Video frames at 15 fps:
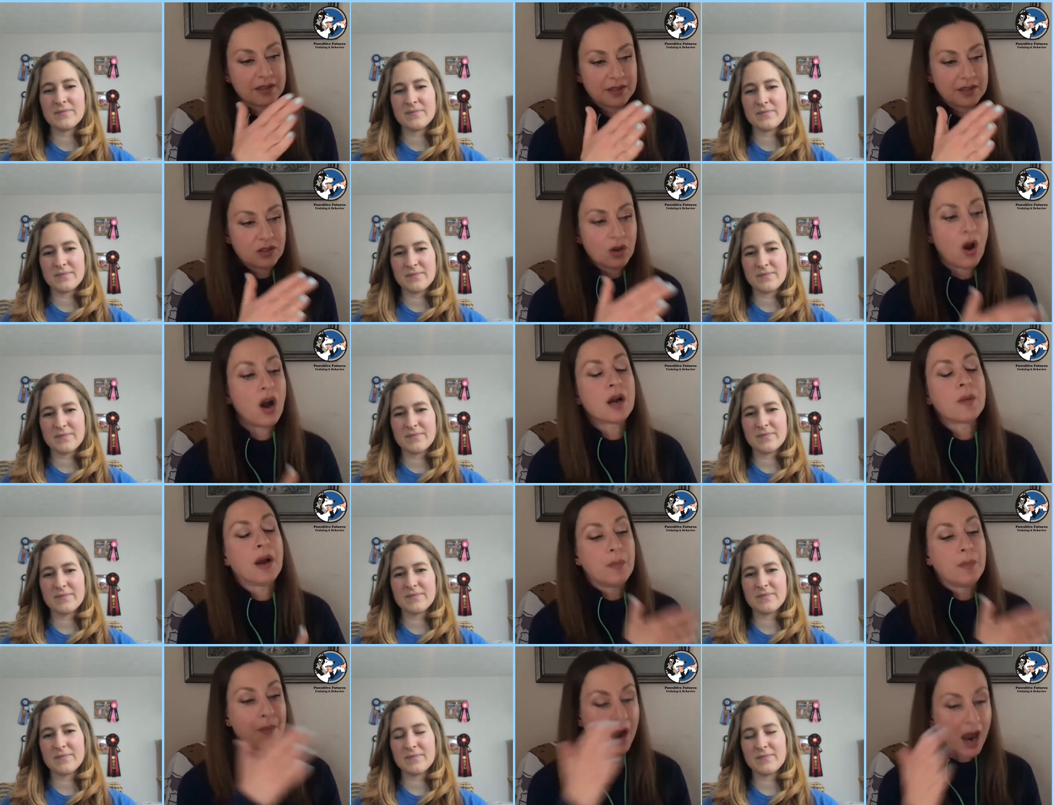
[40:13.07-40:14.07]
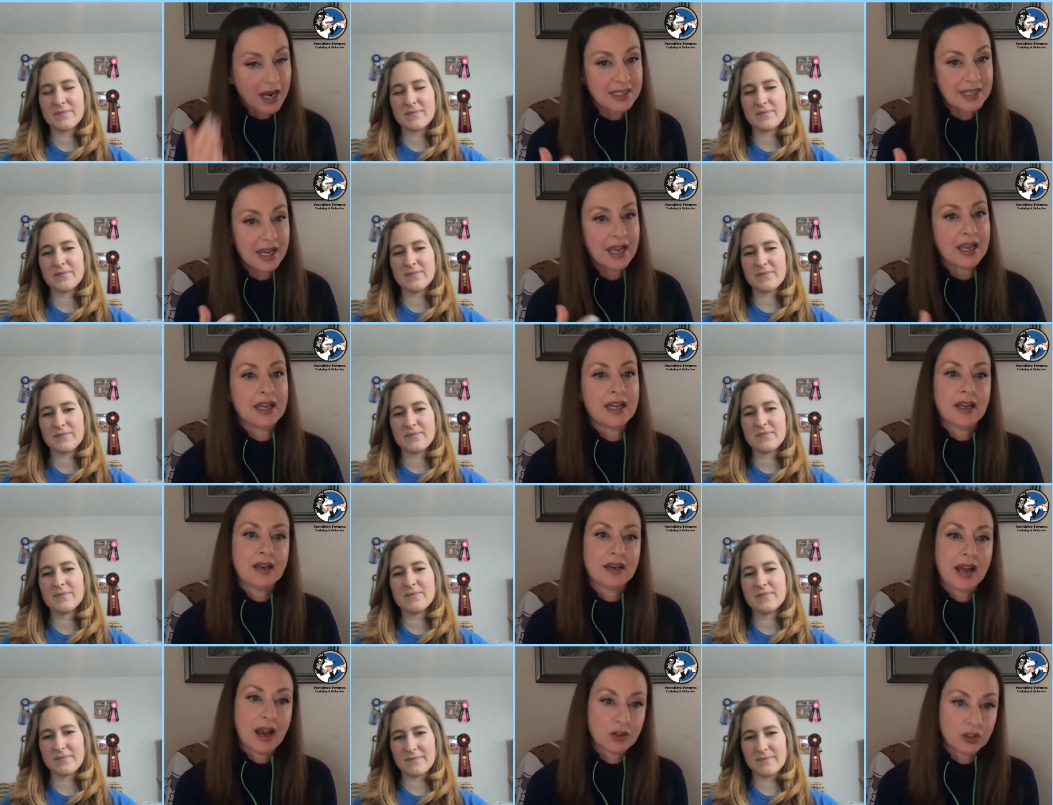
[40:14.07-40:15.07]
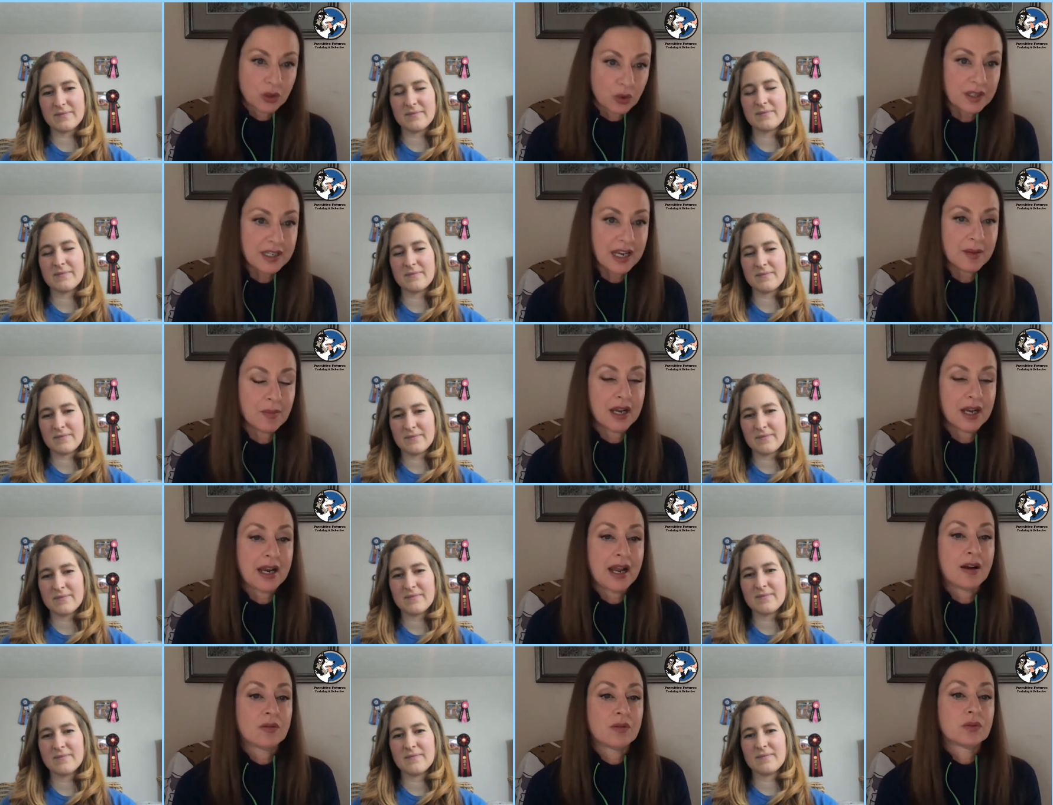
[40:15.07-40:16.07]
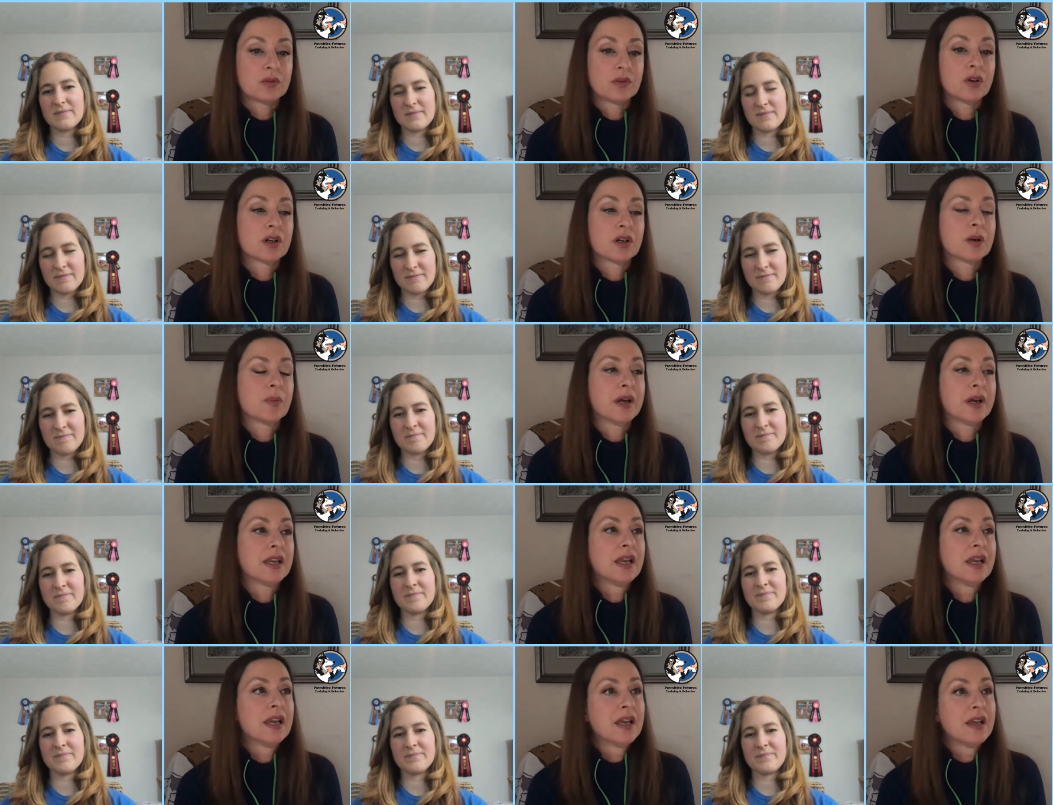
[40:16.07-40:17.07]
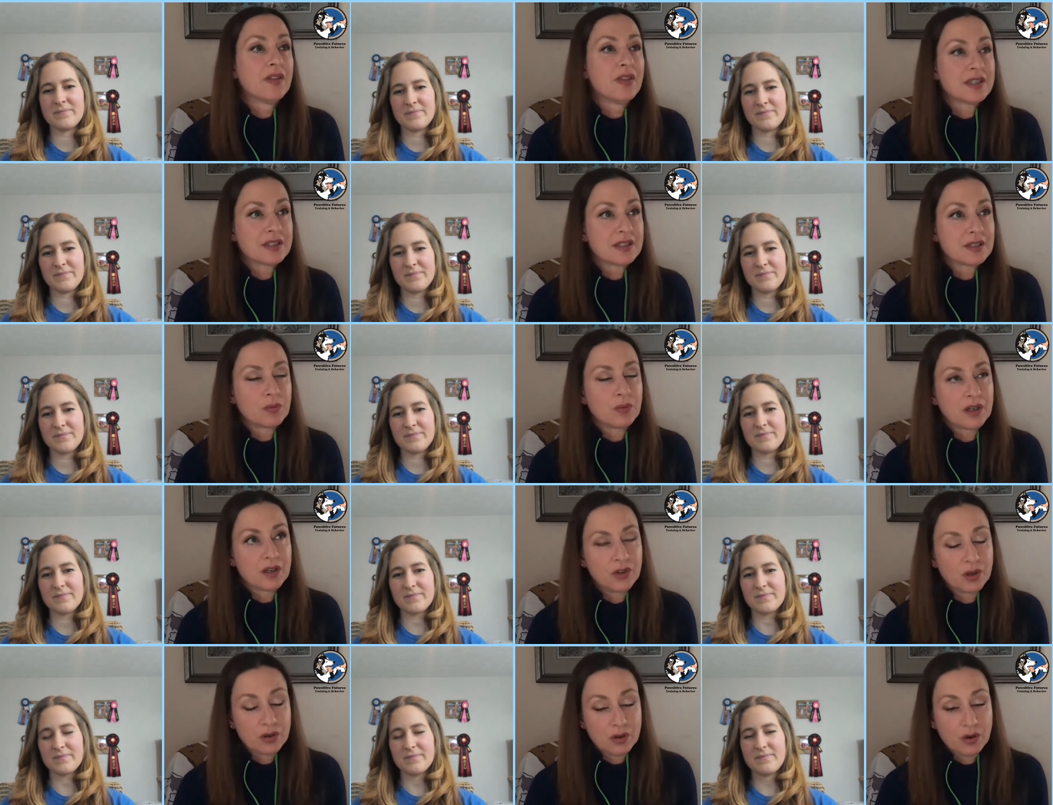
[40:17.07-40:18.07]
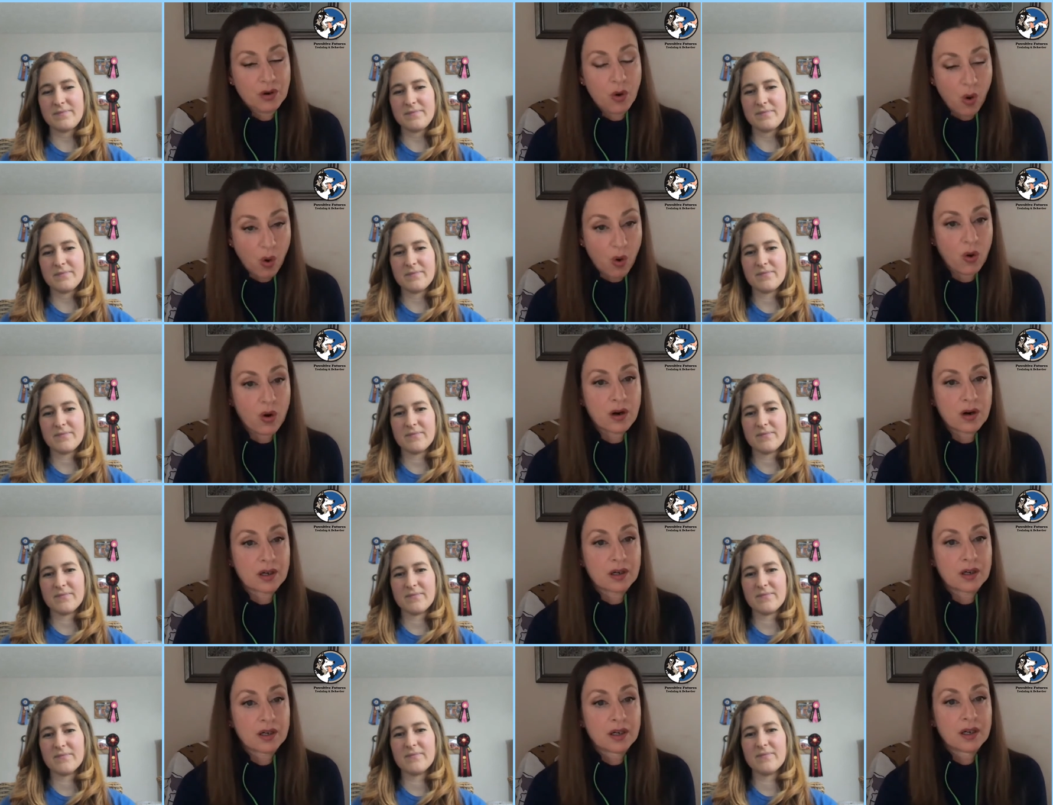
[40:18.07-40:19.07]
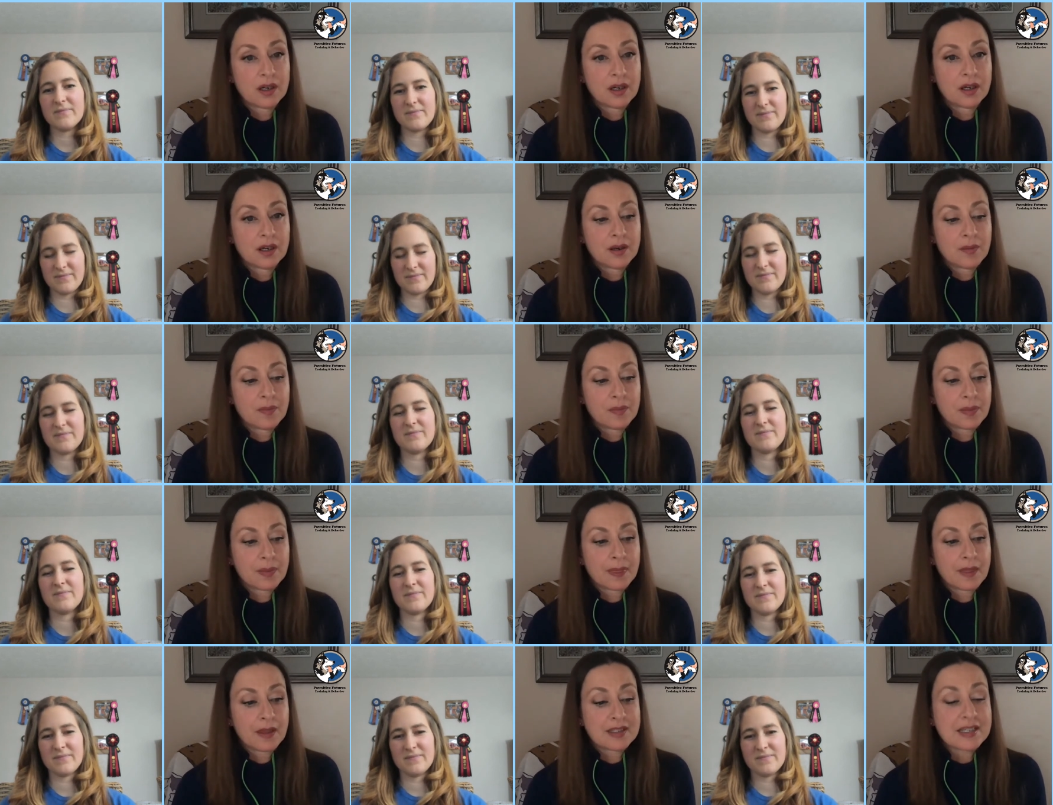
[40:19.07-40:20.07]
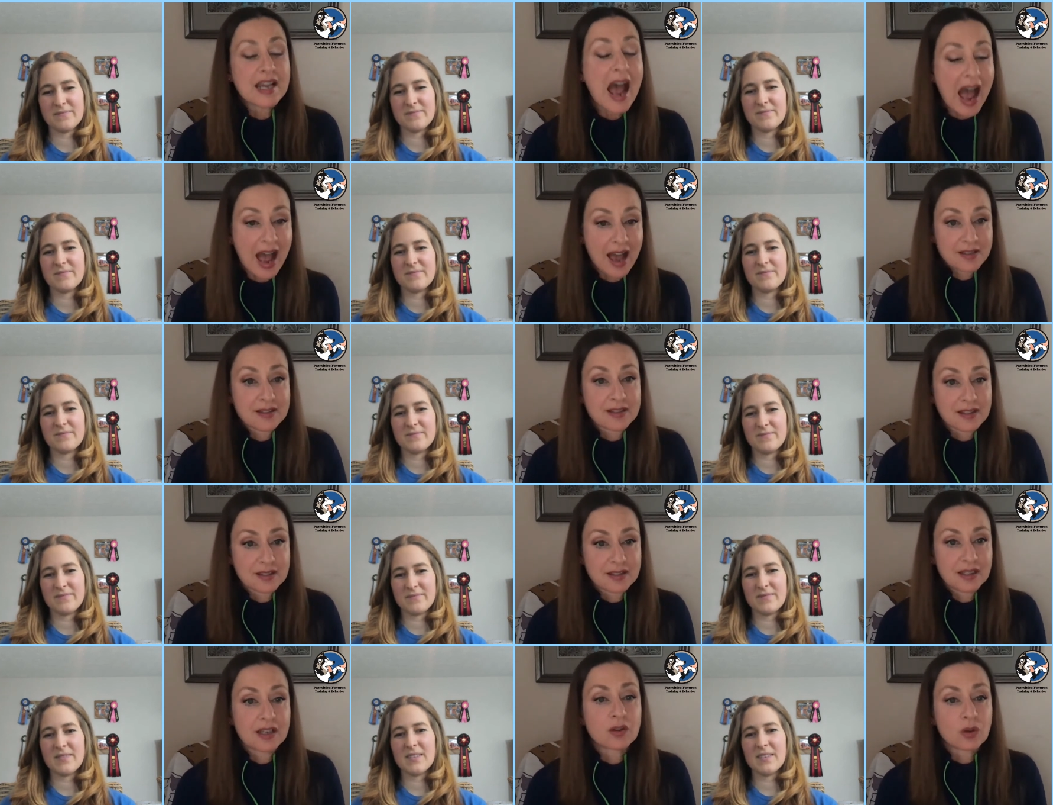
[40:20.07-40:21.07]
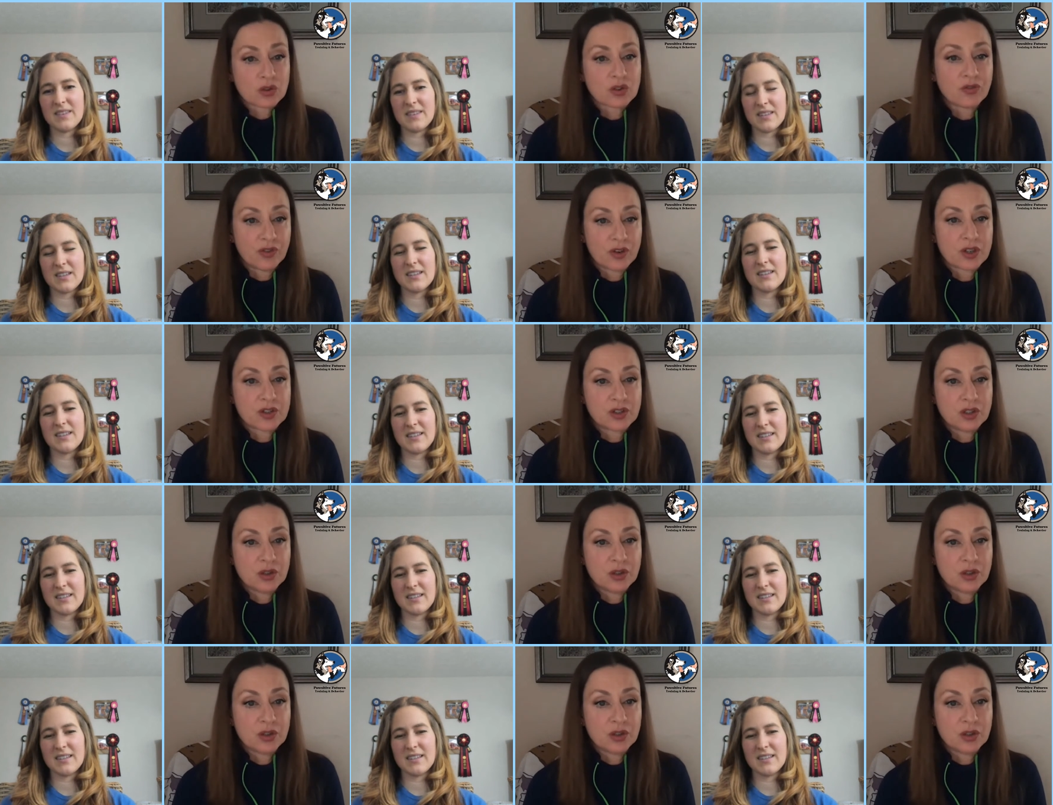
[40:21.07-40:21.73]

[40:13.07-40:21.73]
Speaker 1: talk about my day and how your day might have looked. Mm-hmm. This is one of your core tasks in those first two